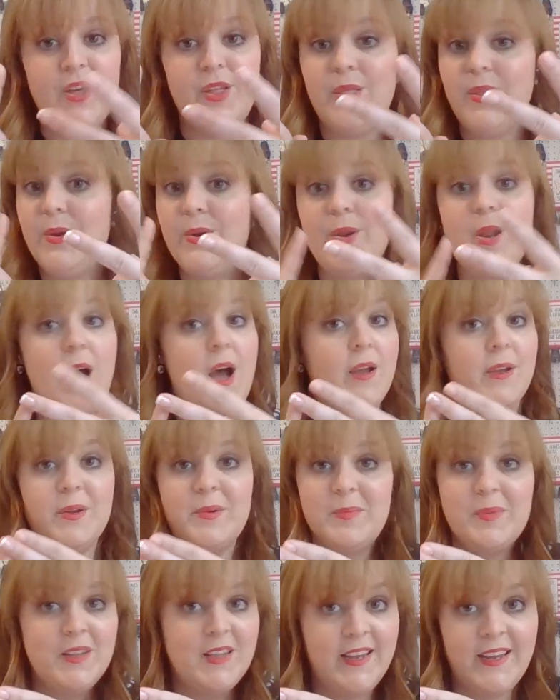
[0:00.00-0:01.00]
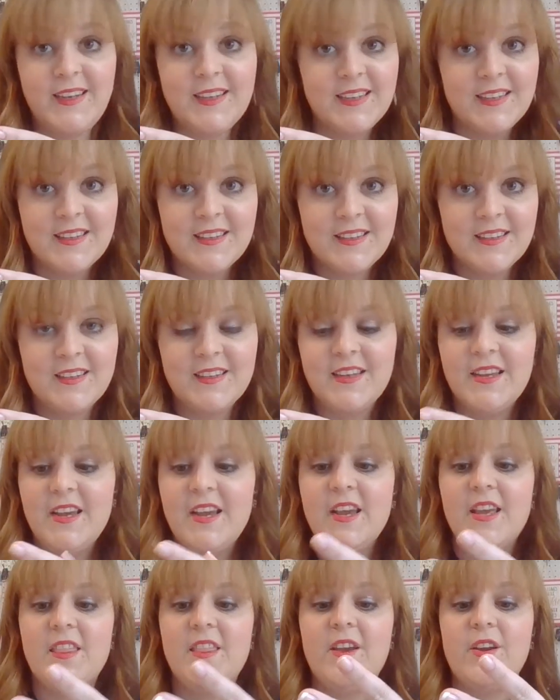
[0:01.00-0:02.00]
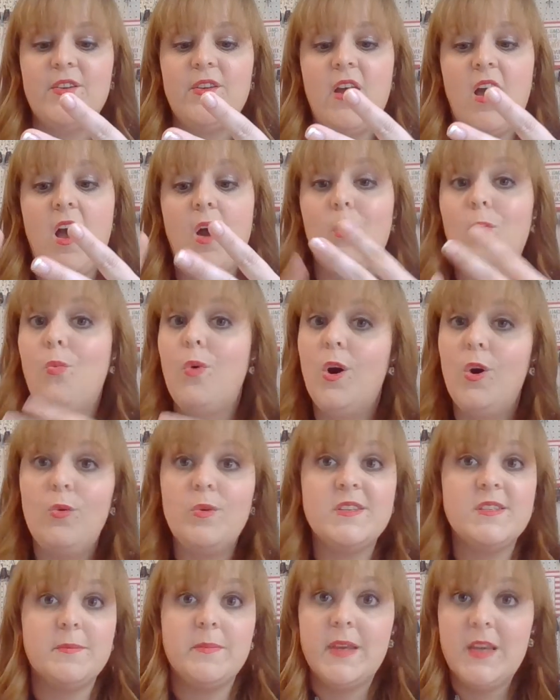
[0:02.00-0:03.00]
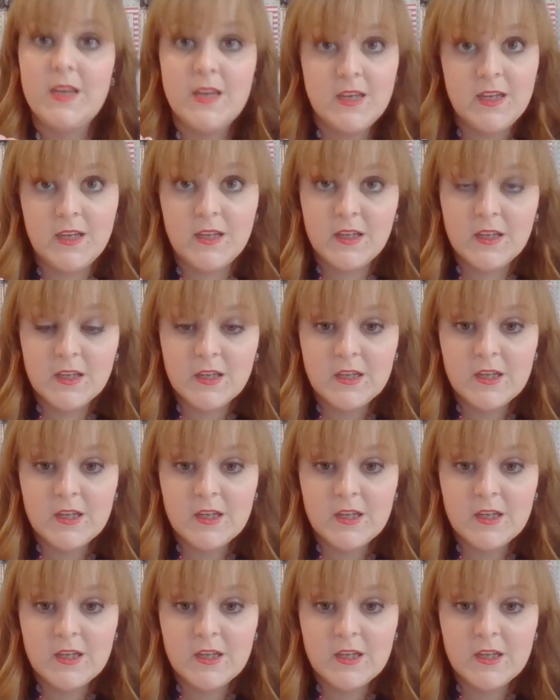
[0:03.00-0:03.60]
They're not complaining. They're not woe is me-ing.